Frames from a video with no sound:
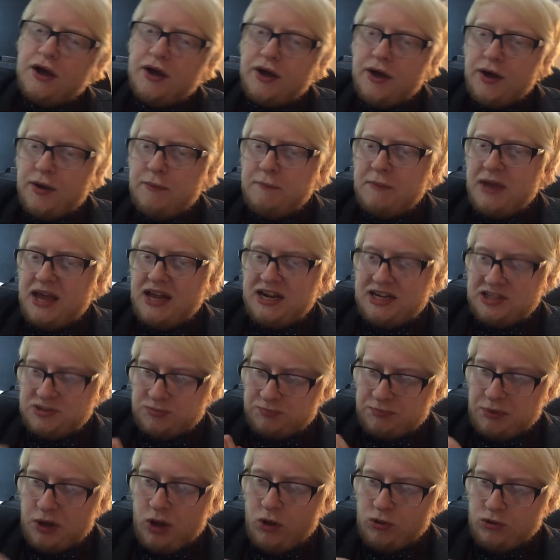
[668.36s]
Um, it is
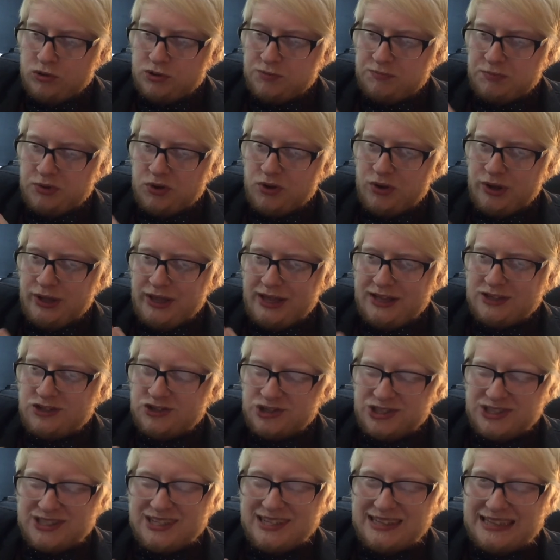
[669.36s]
bold, but
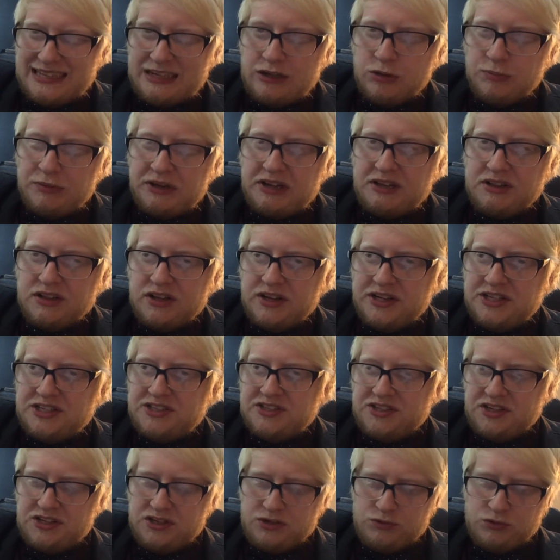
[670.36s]
just a little bit
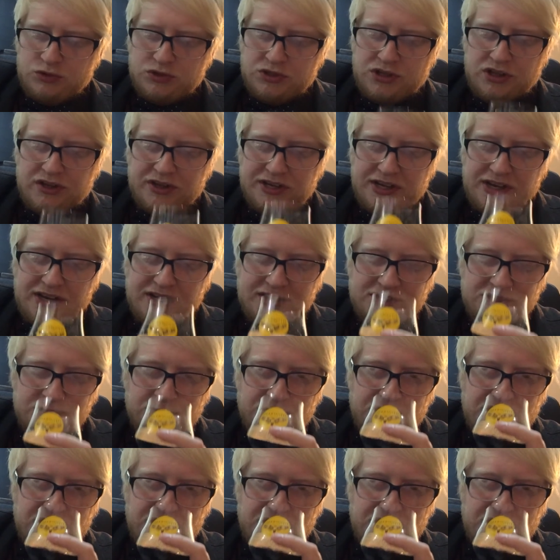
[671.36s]
lighter than I would like it to